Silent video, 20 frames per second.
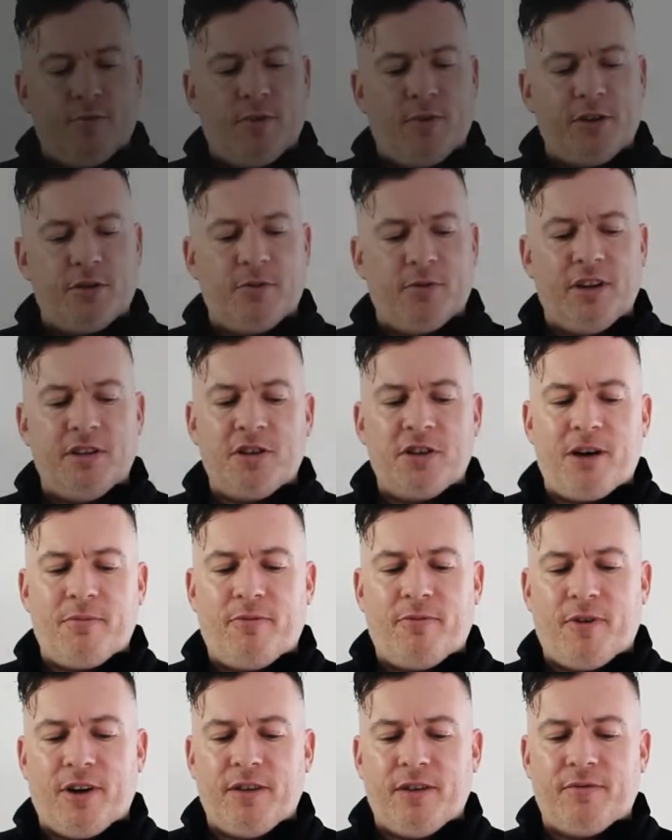Right, so in the top
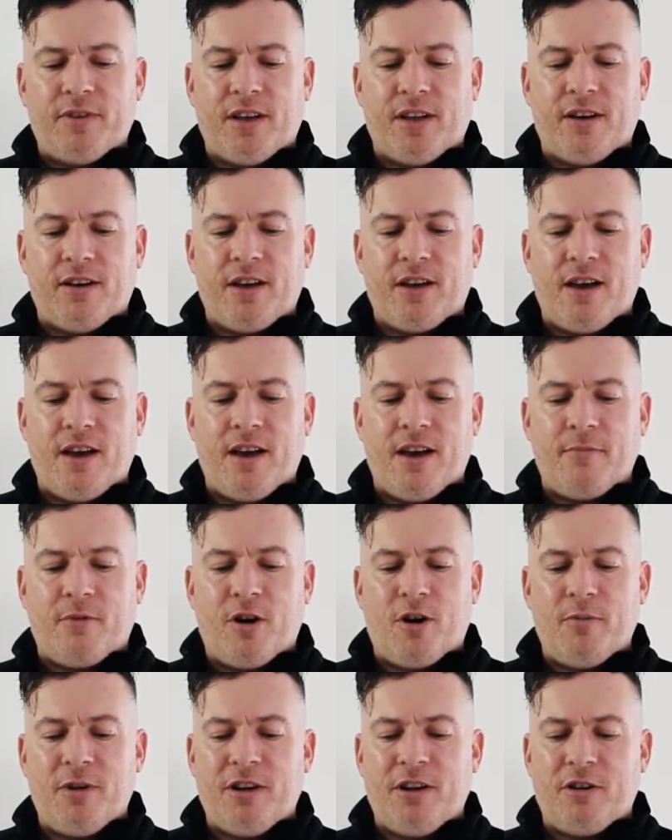five then, um,
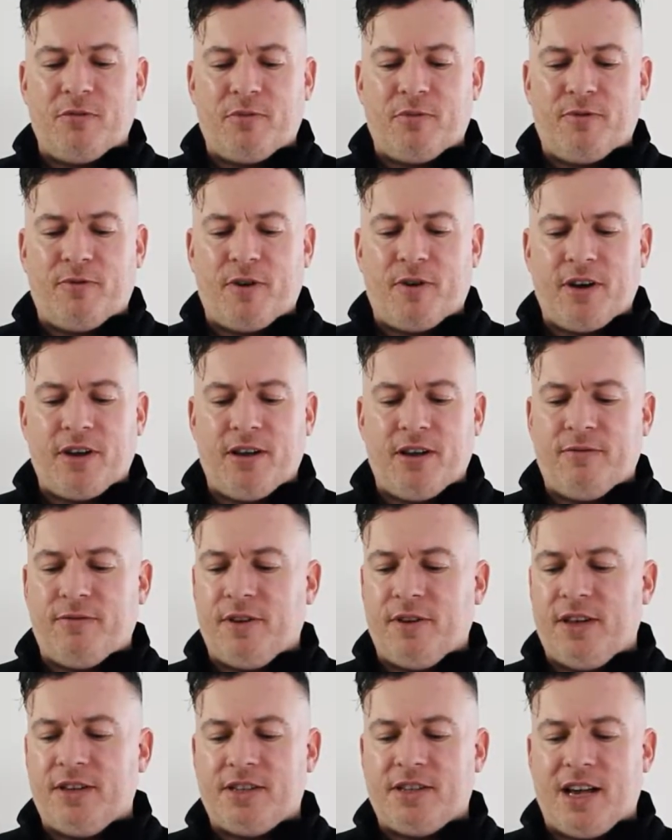coming in number
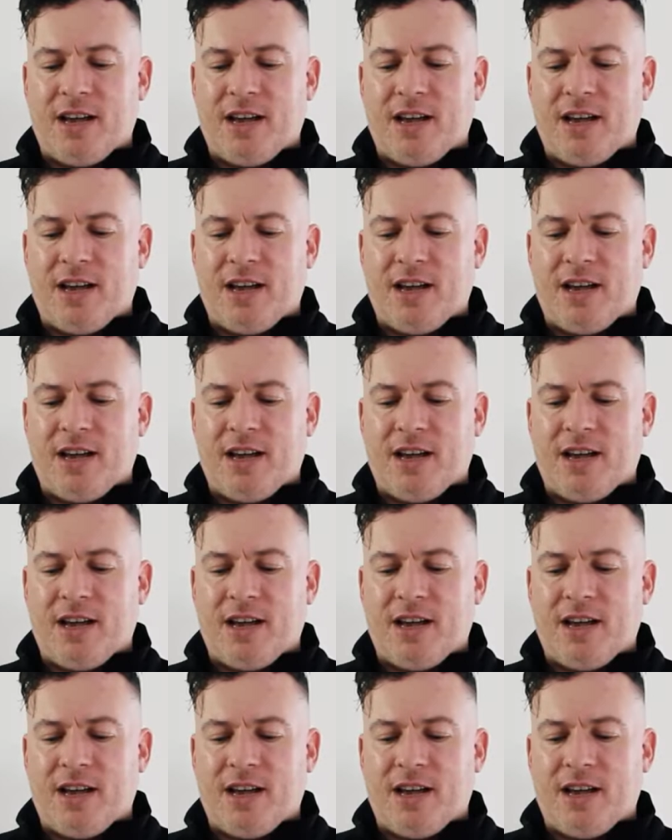five is,